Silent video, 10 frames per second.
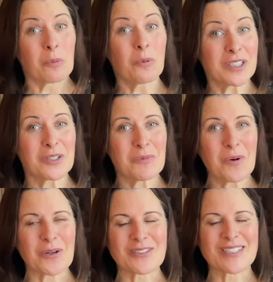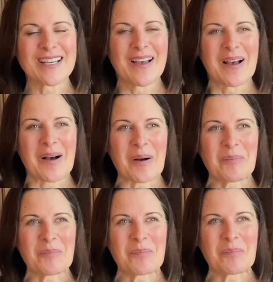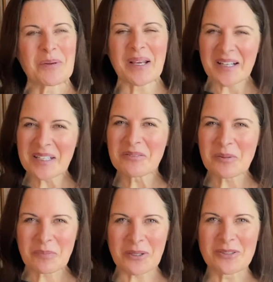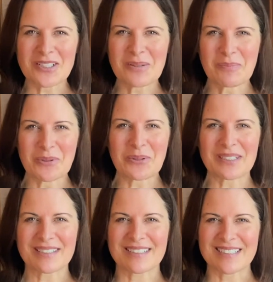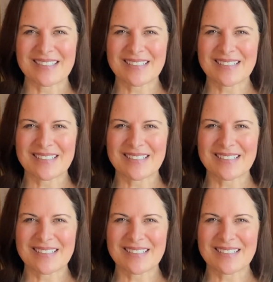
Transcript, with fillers: which it was, um, but I kind of approached it more as a